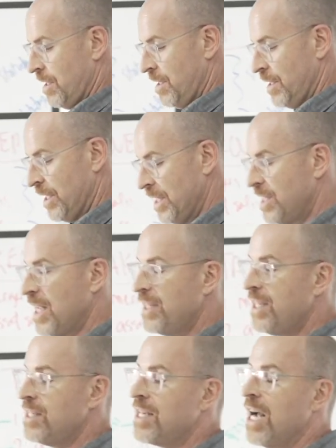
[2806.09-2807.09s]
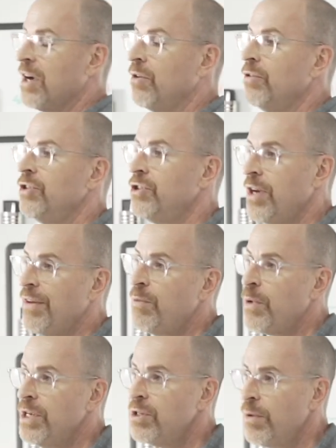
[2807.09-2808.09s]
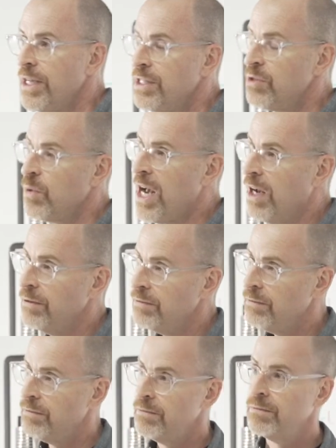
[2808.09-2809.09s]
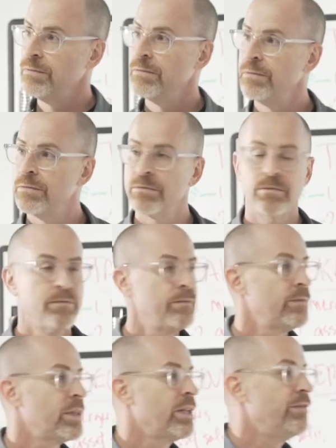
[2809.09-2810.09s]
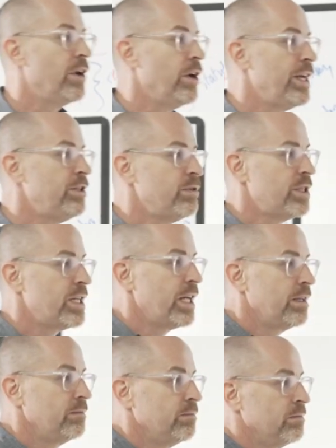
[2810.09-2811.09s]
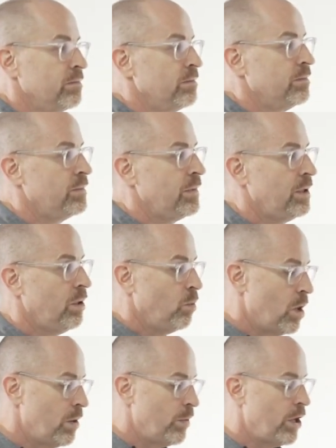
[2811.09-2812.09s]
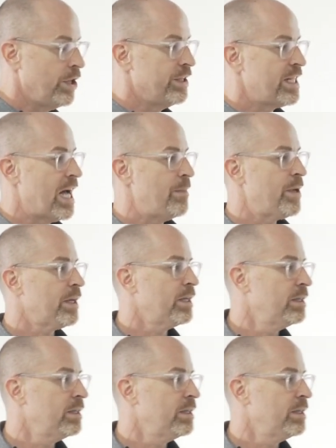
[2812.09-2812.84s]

the dissenting stockholders should have appraisal rights as well. Very interesting. While we're on the topic,